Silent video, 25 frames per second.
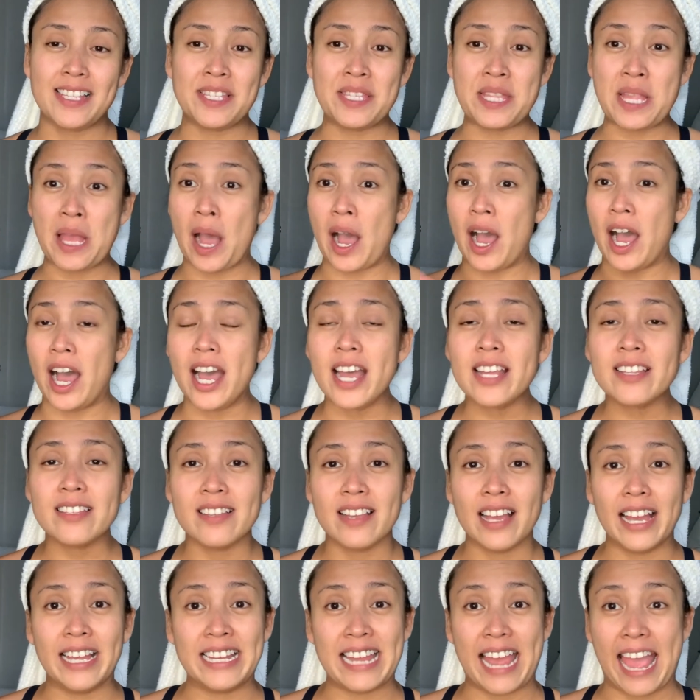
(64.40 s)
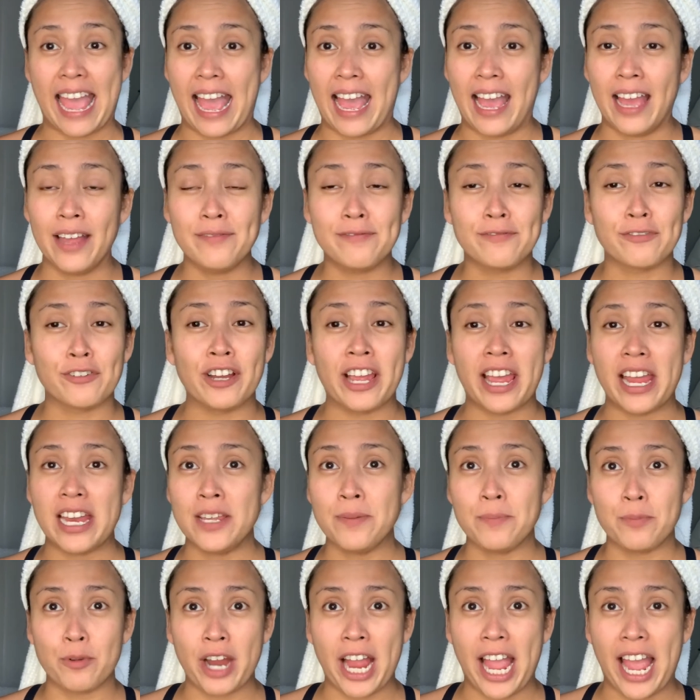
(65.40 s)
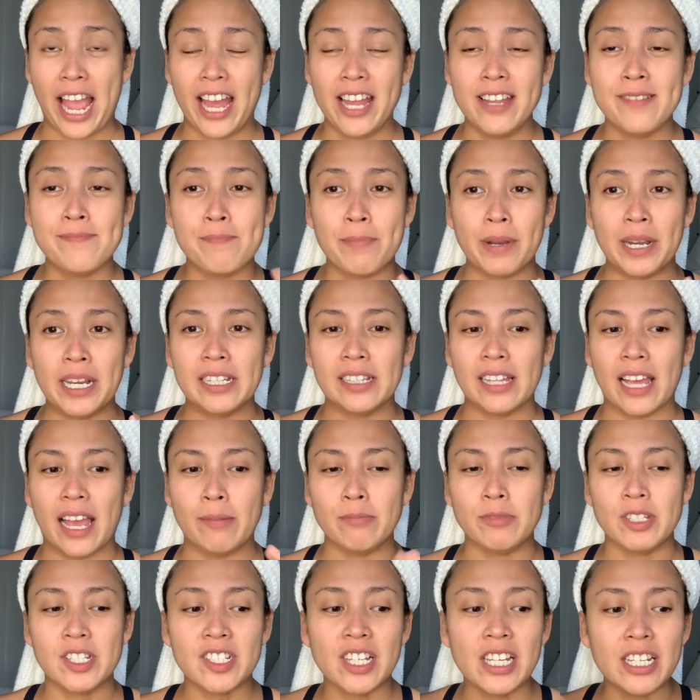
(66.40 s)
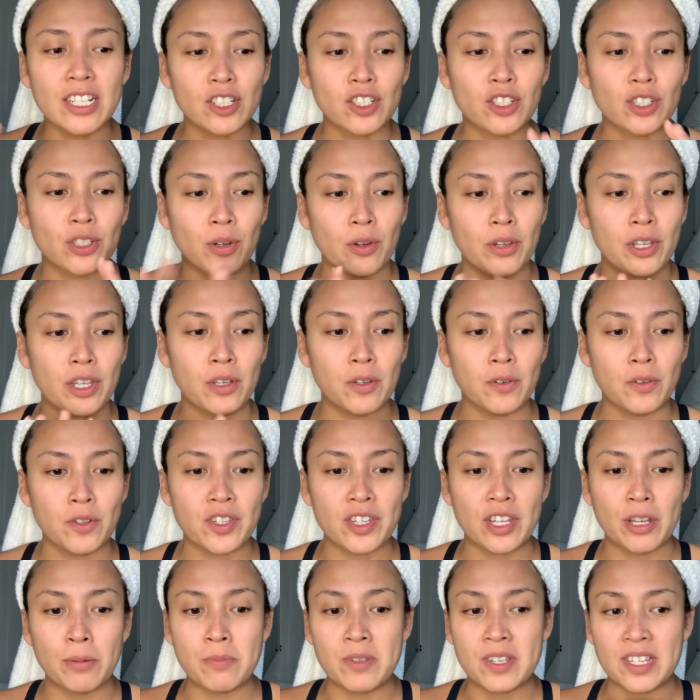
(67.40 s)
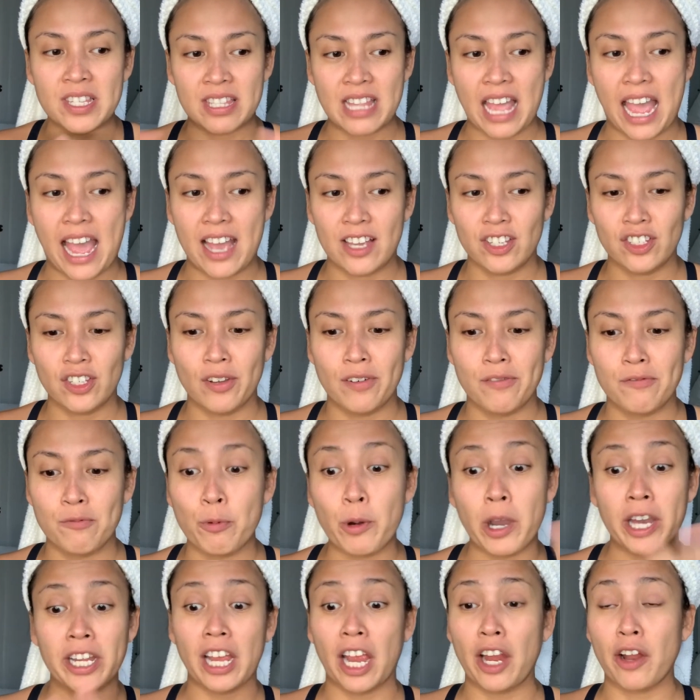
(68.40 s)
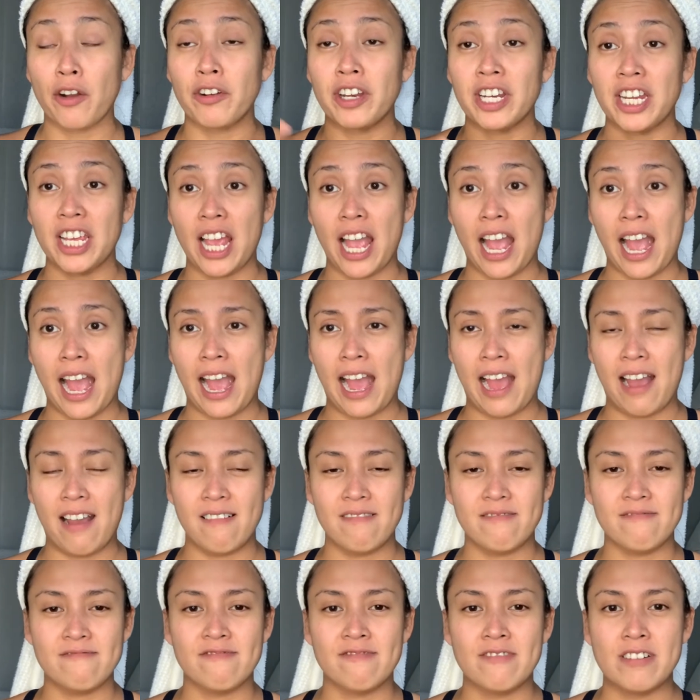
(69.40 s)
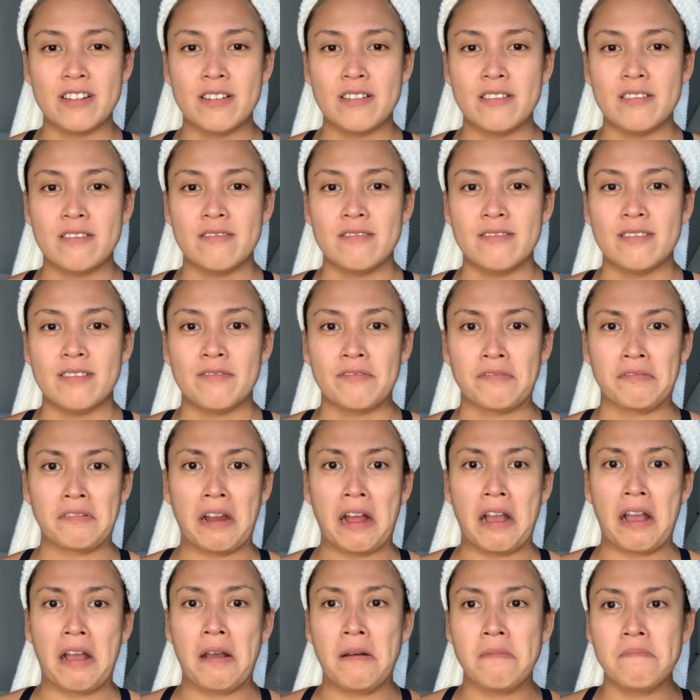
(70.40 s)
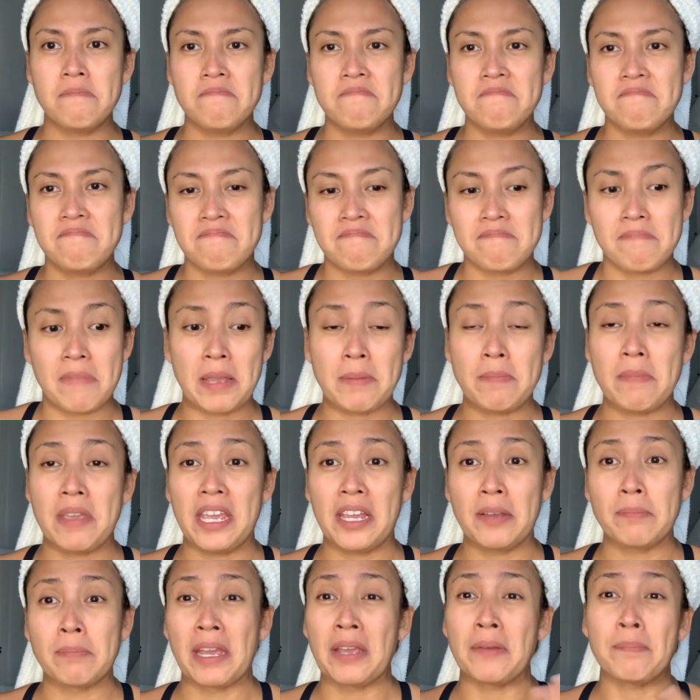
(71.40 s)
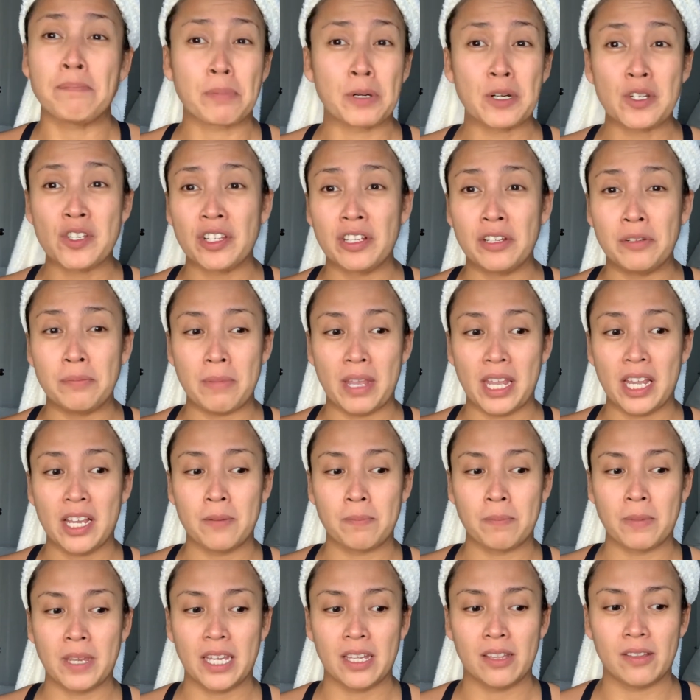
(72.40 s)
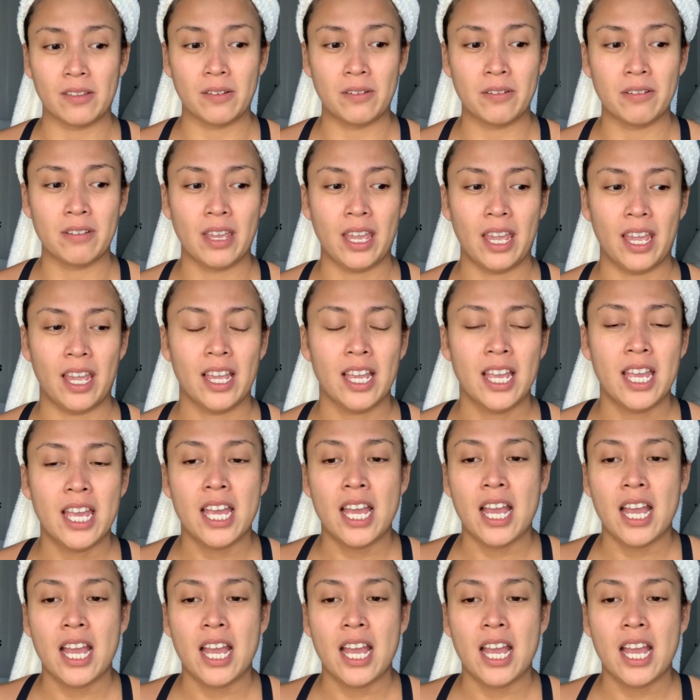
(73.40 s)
not an ad for any brand, but I'm just gonna show you some stash of what I already have from my personal makeup kit, okay?